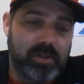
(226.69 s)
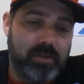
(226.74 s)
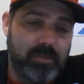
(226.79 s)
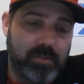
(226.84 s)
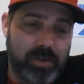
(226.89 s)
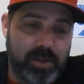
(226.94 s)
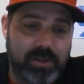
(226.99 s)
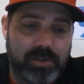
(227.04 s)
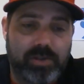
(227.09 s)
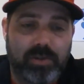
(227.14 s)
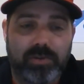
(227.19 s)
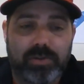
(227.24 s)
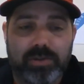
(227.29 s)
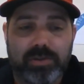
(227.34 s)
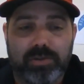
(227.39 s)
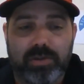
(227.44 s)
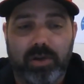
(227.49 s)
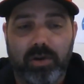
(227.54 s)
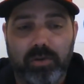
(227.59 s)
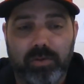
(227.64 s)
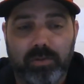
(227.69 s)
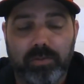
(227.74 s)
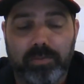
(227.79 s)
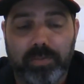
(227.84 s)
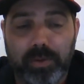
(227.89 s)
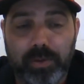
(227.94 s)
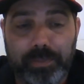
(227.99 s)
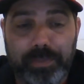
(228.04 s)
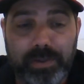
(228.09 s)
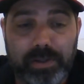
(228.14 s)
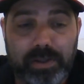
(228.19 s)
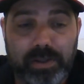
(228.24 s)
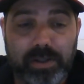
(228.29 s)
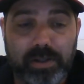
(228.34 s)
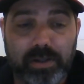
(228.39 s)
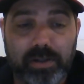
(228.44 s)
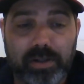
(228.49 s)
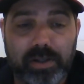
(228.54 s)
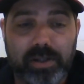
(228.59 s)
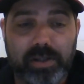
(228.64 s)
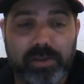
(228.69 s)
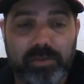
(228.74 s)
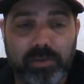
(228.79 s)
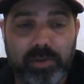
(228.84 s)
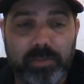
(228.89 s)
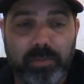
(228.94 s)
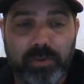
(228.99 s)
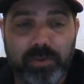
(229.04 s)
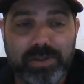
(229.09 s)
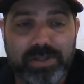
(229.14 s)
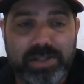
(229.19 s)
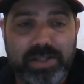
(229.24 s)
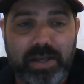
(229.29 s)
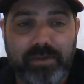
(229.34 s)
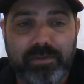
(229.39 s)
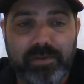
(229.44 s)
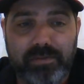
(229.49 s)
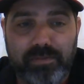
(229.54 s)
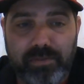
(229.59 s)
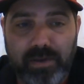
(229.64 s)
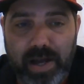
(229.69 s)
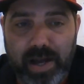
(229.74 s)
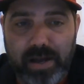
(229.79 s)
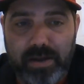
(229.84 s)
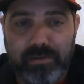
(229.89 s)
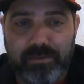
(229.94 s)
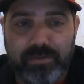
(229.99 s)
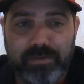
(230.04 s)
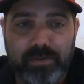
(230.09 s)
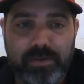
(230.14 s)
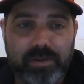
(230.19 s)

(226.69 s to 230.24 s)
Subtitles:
Minnesota's home bullpen ERA 3.75.